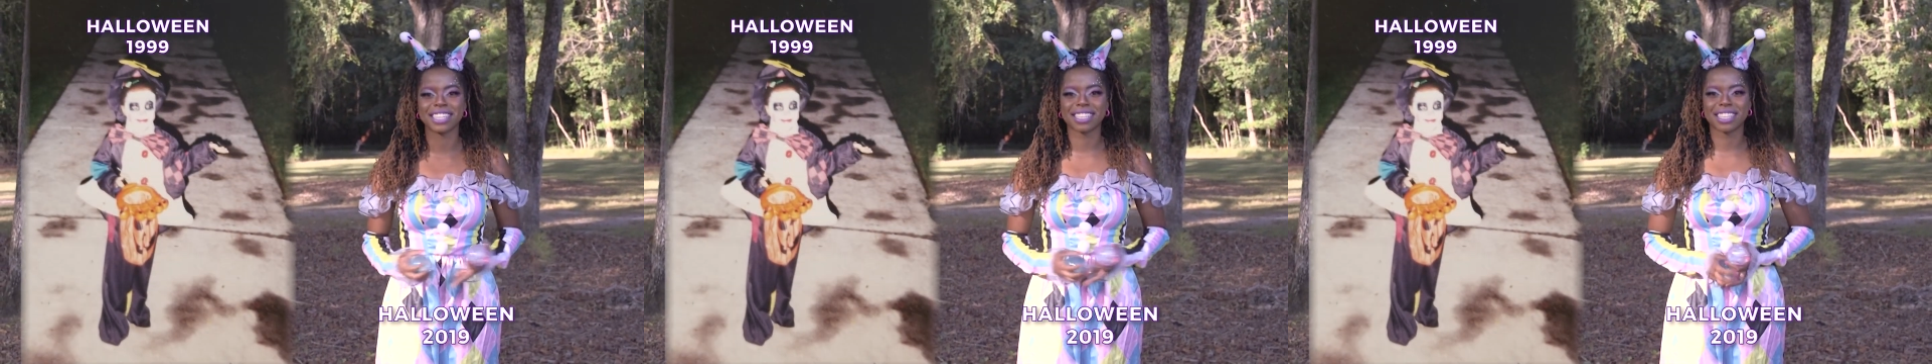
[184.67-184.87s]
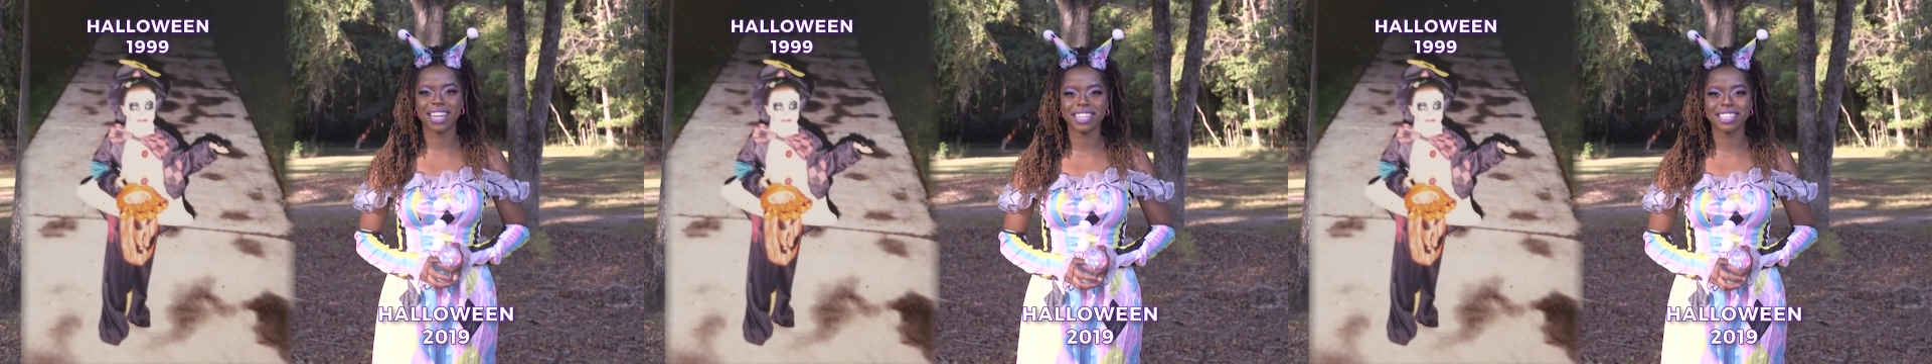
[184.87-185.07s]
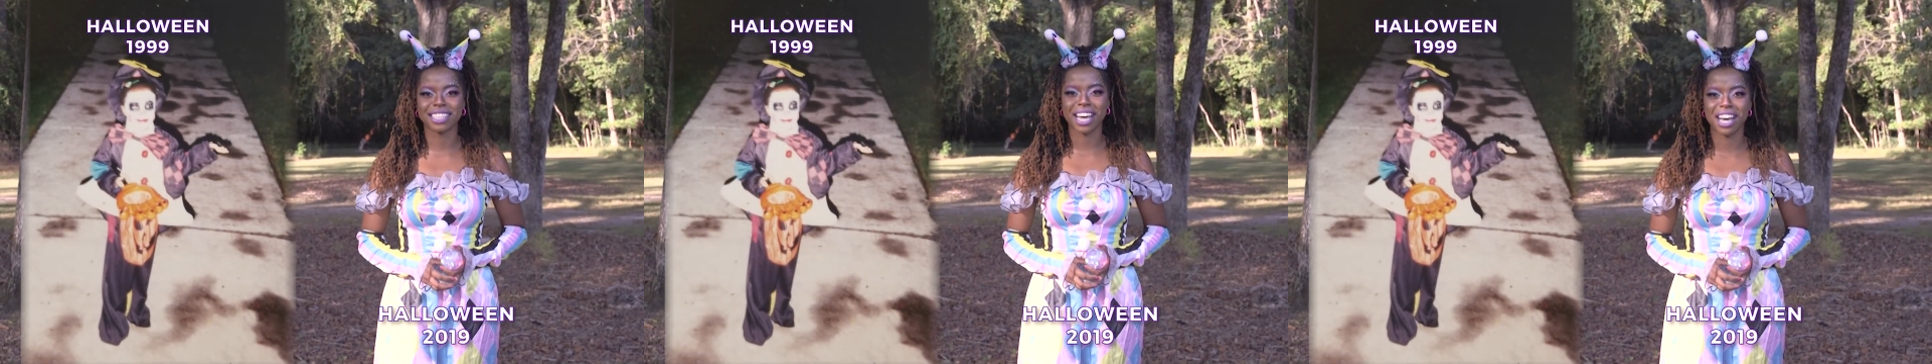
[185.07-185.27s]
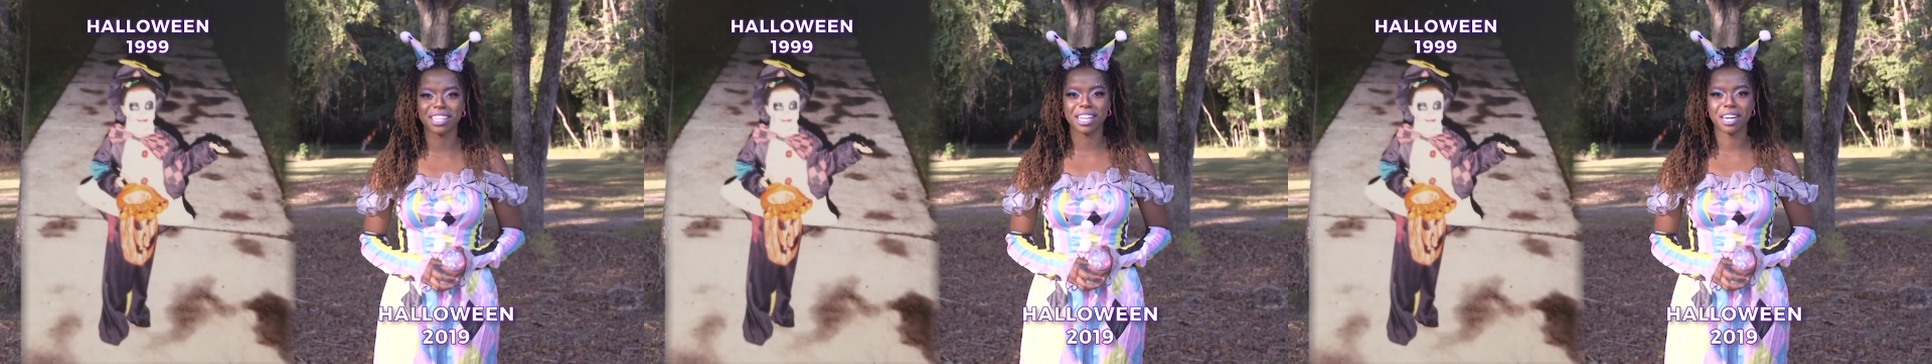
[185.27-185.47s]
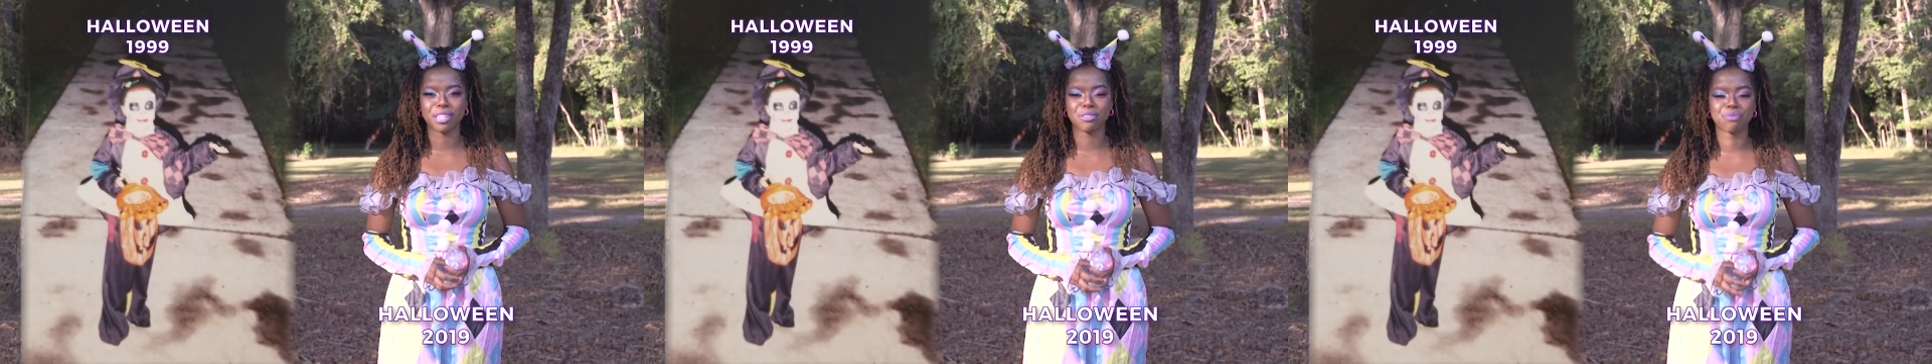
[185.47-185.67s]
East Daily
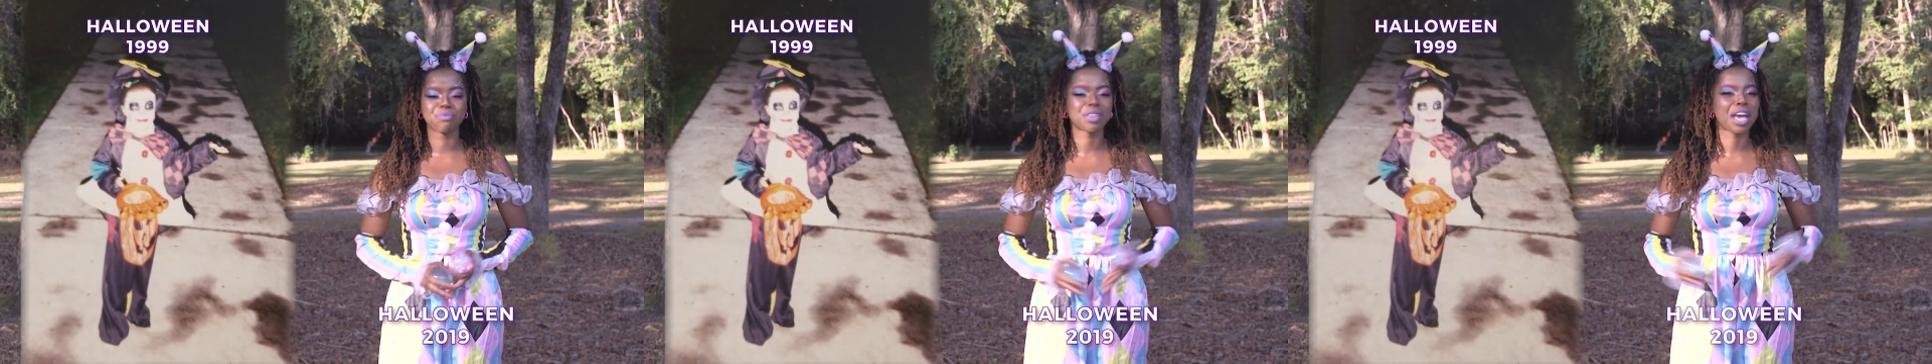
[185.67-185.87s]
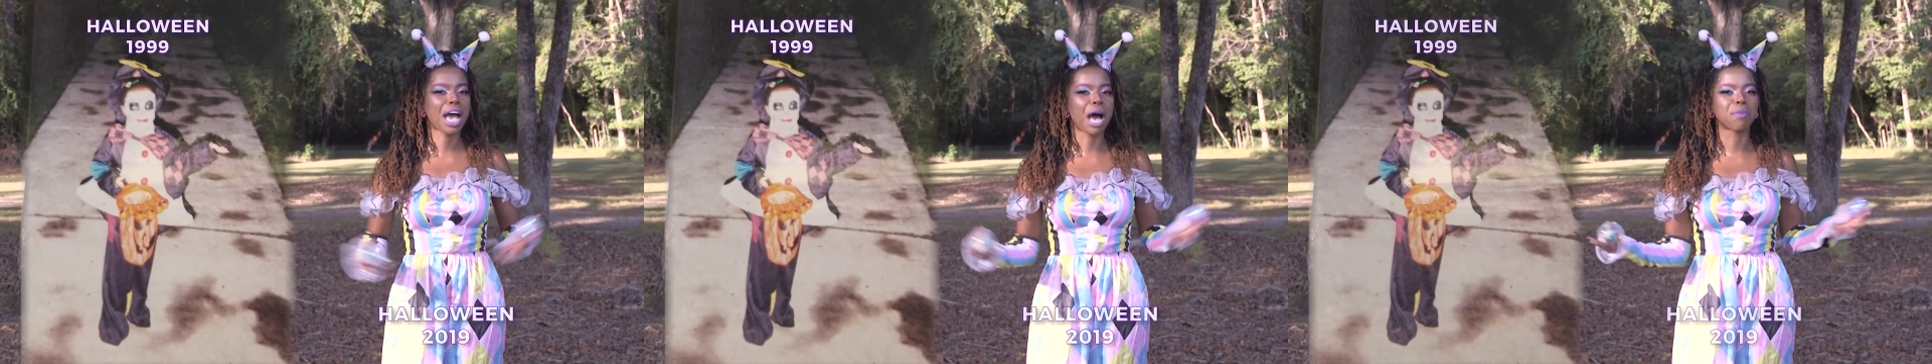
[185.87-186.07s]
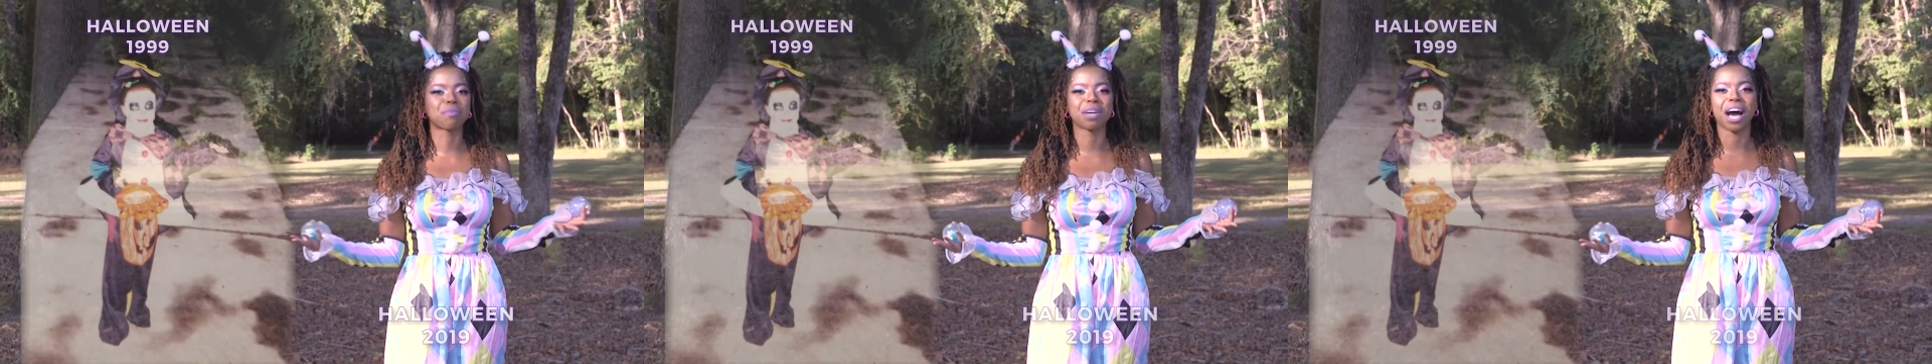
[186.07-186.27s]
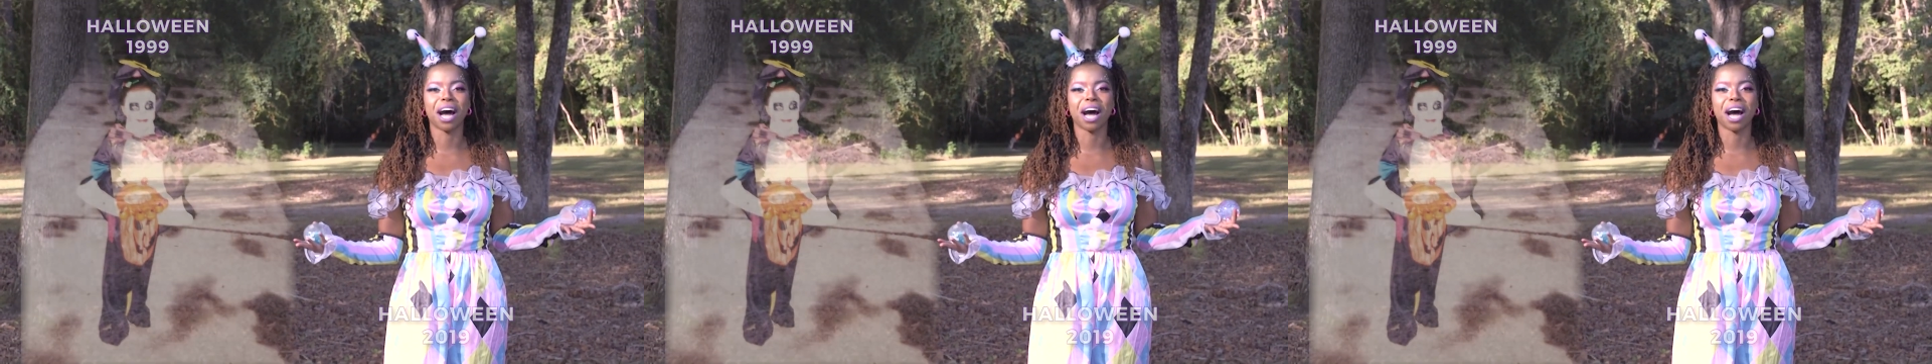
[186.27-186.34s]
Download. Happy